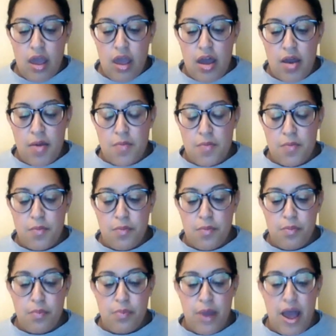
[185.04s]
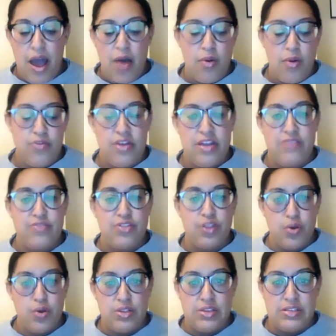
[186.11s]
Um, but however, even
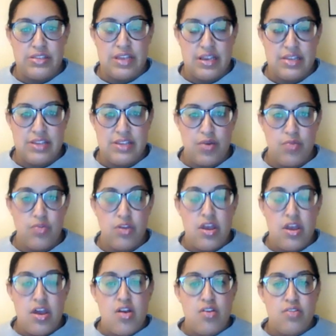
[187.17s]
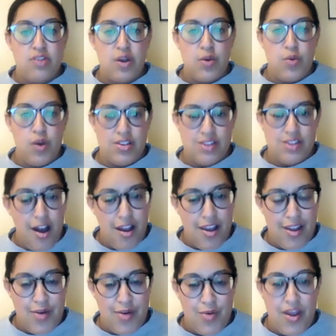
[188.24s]
though these things sound sound quite
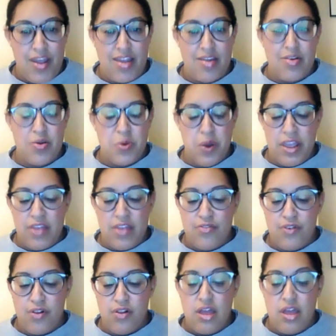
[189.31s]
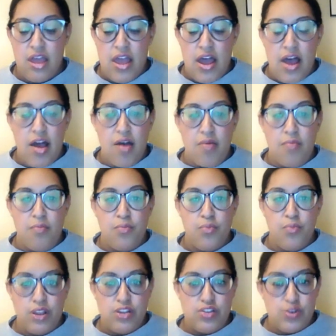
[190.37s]
dark and quite quite evil, um,
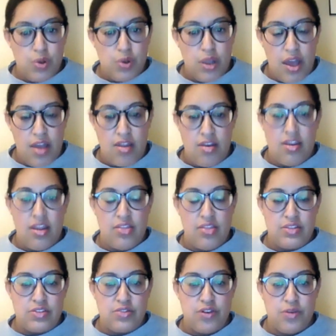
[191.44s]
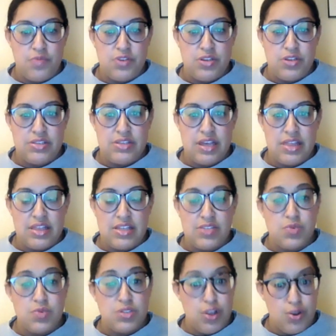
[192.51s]
we do learn in the scriptures that
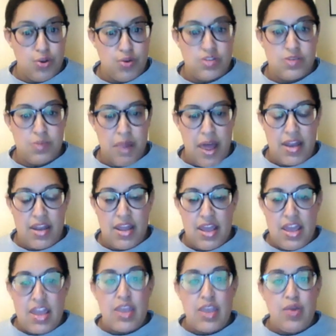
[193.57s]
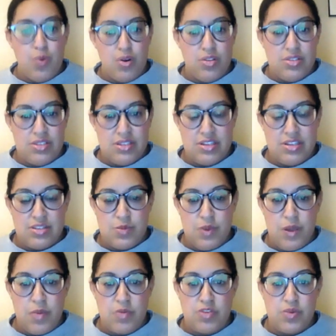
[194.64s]
this was the Lord's plan. He wanted us to
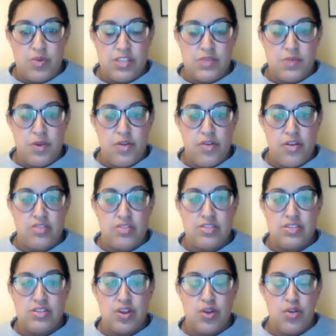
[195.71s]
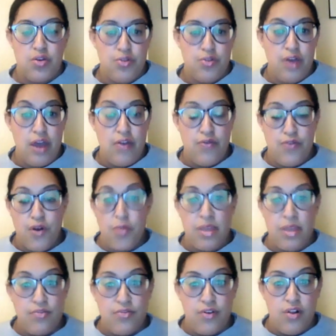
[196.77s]
be able to experience good from
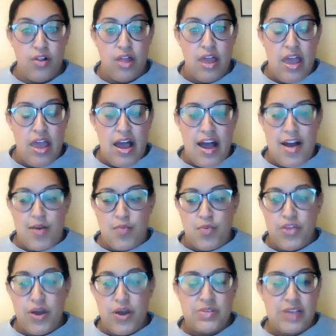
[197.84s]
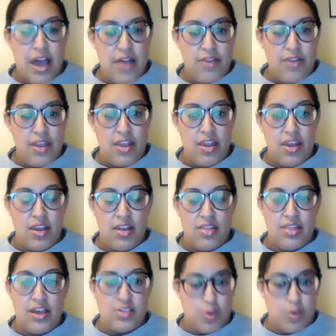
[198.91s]
evil, and without having
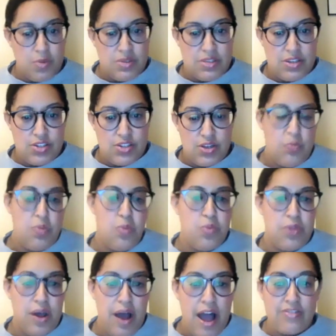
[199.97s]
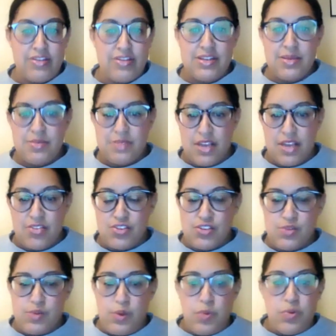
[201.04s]
that opposition, without having
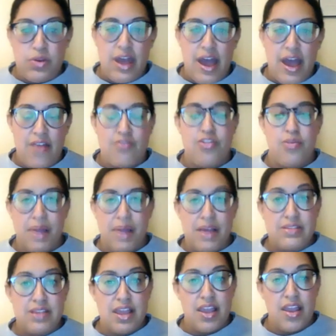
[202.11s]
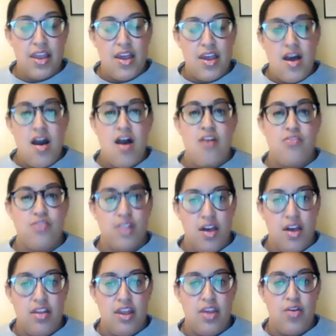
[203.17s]
temptations, we wouldn't have the blessing of
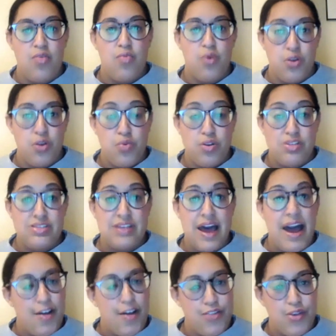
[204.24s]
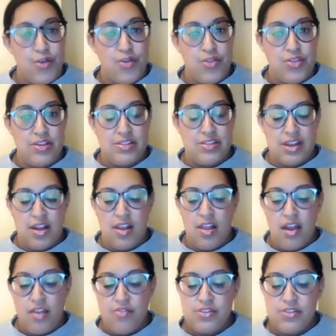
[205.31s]
learning what it was to have the good things in our
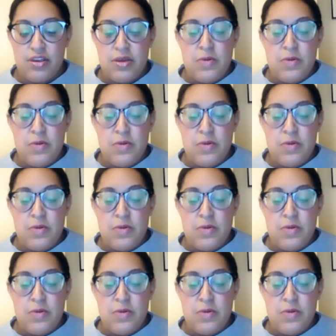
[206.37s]
lives.